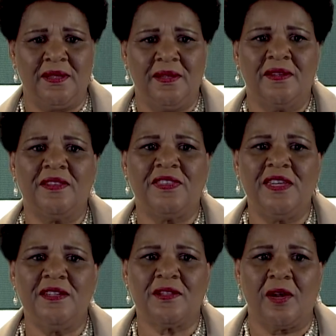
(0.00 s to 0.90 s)
that
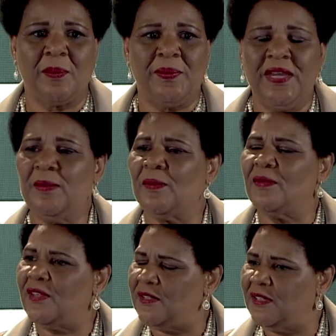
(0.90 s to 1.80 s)
these are people
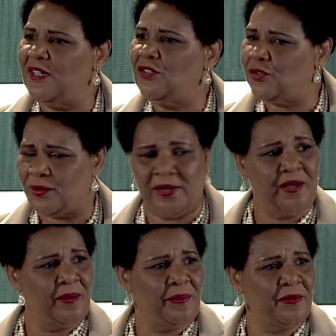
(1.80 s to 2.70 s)
that need your
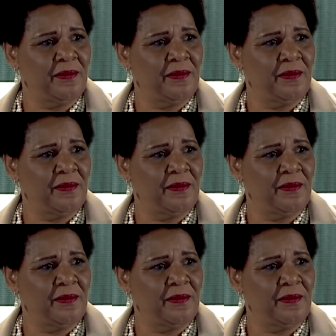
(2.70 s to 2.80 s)
help,